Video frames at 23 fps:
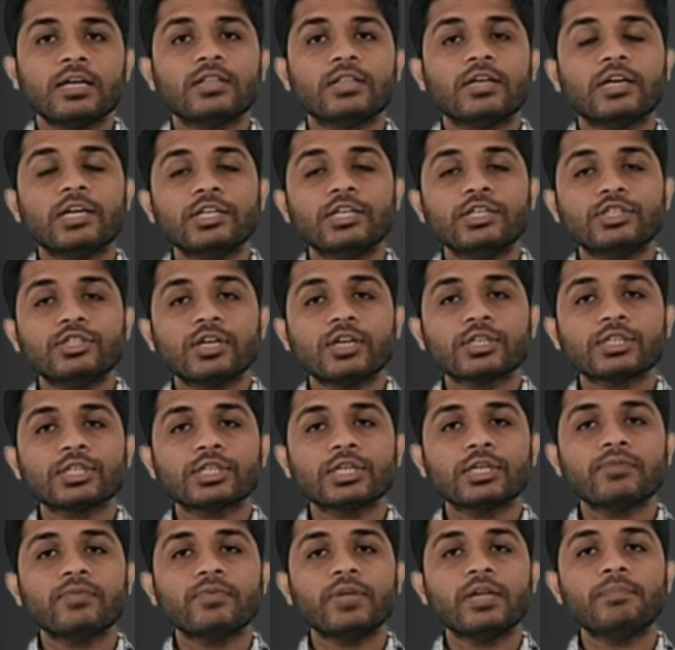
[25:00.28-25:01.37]
the
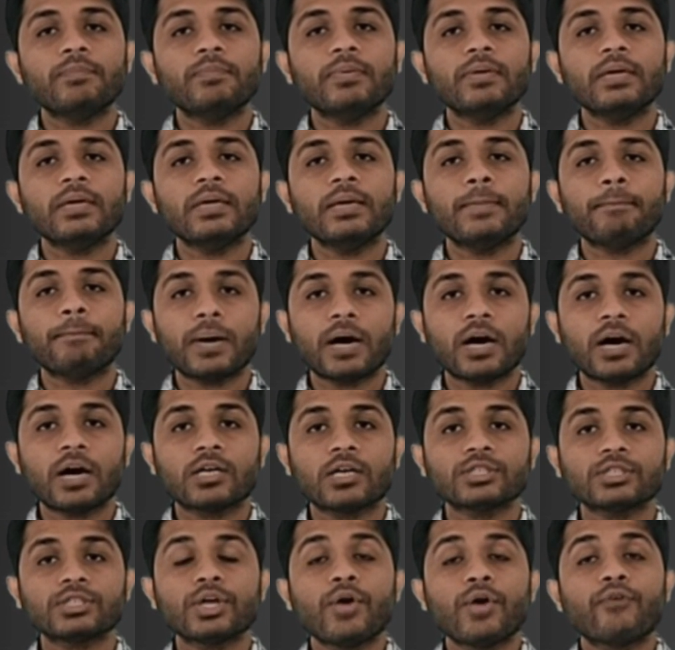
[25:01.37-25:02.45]
instruction will be
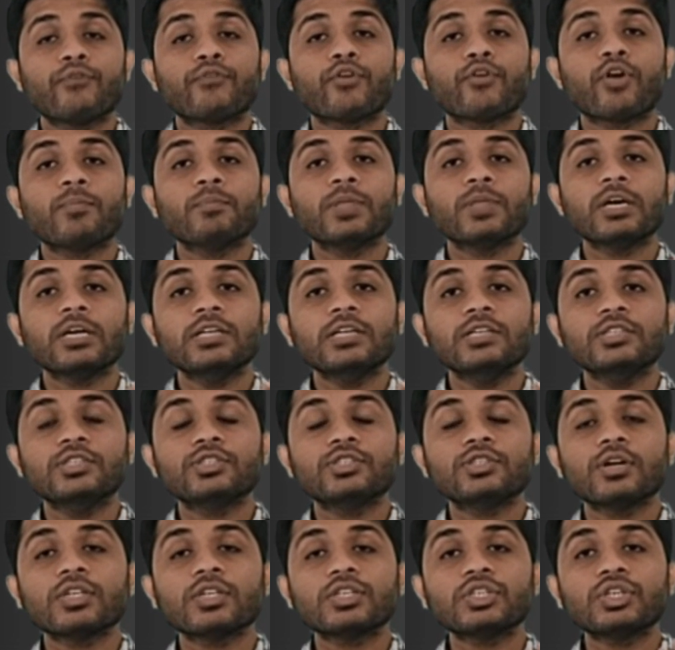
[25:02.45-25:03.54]
passed from the
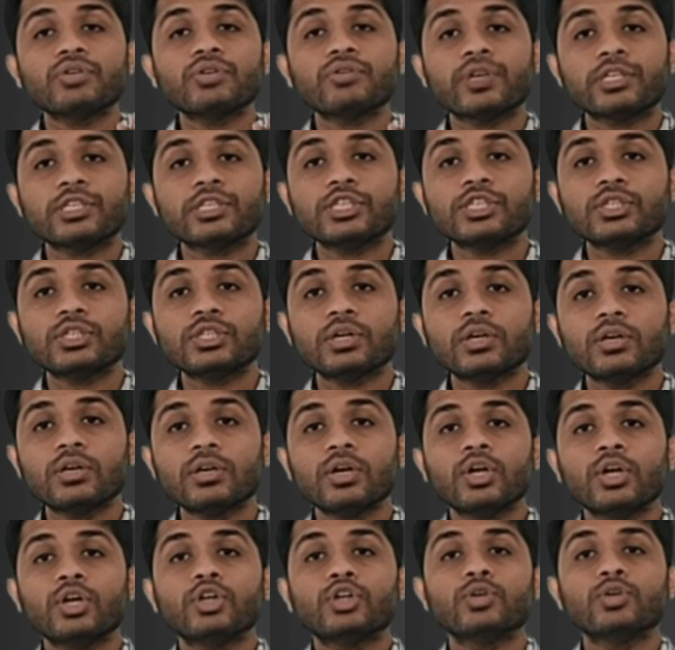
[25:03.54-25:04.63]
instruction register
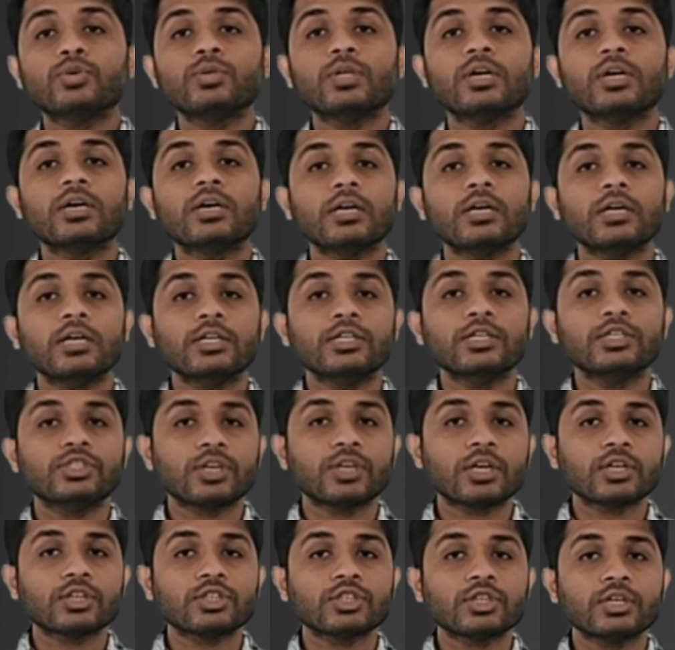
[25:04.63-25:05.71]
to the
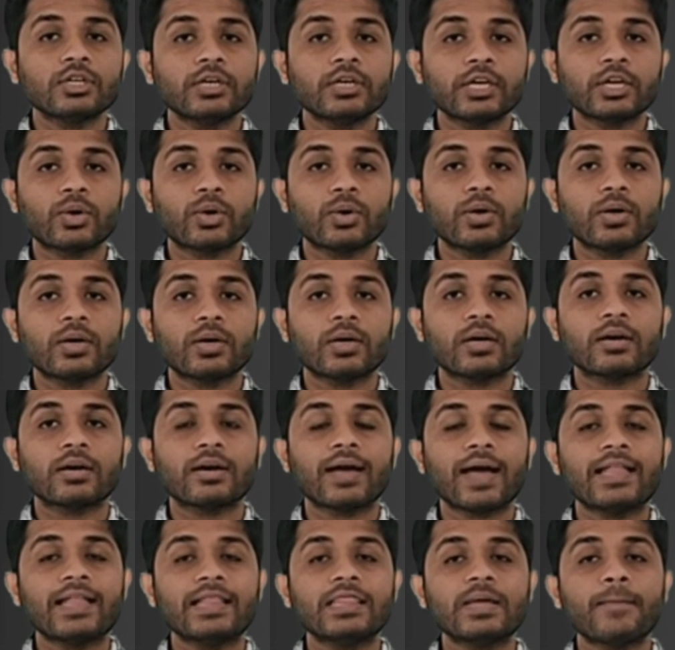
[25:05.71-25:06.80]
instruction decoder
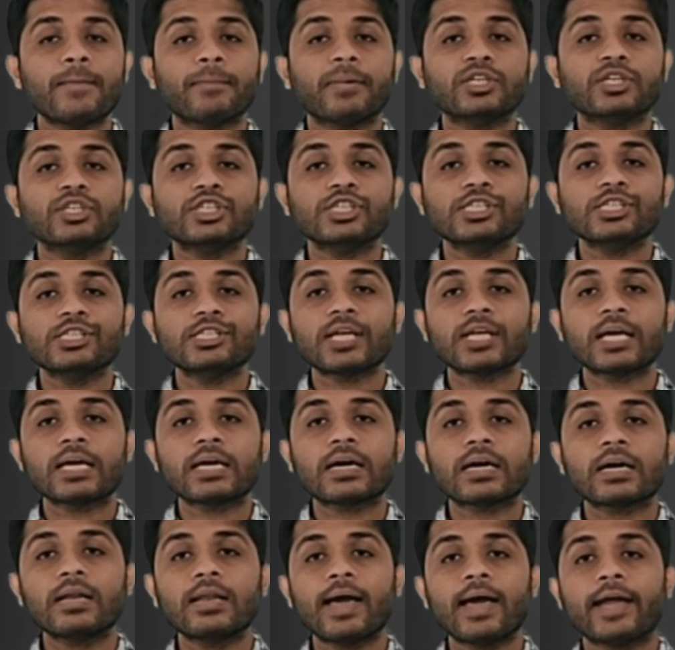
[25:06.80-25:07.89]
and the machine
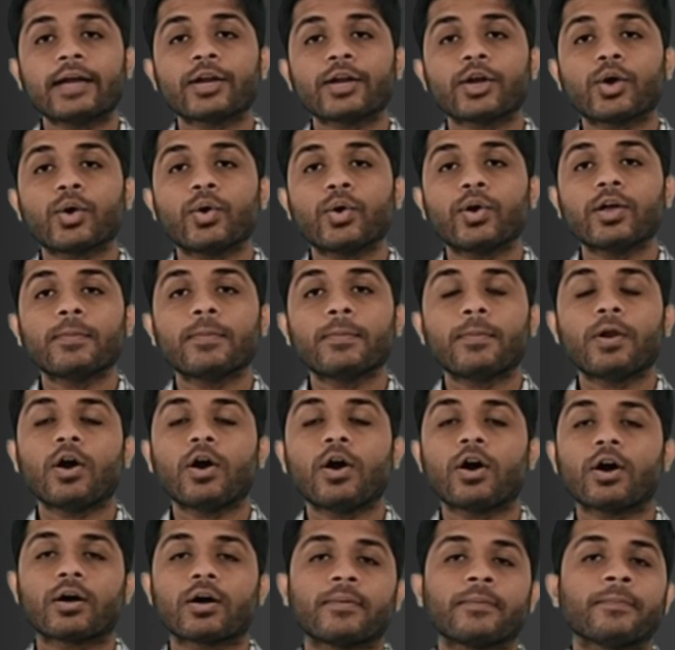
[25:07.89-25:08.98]
cycle encoder
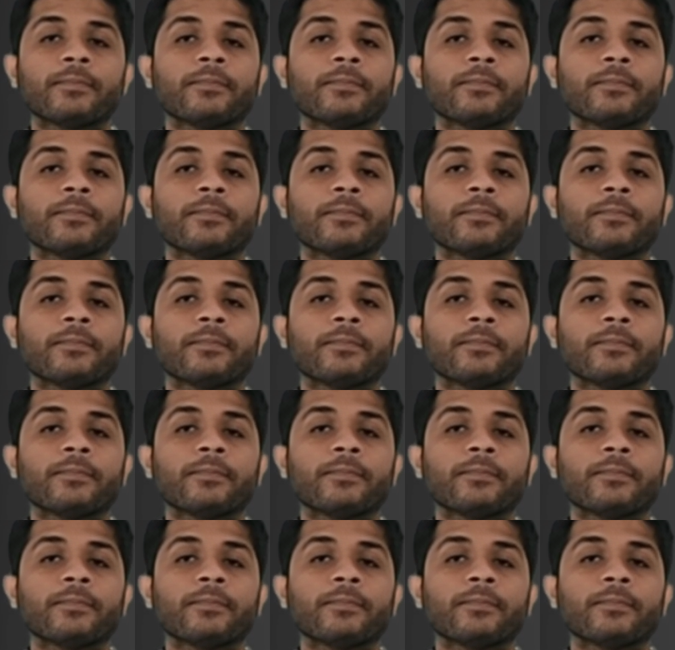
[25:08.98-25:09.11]
block.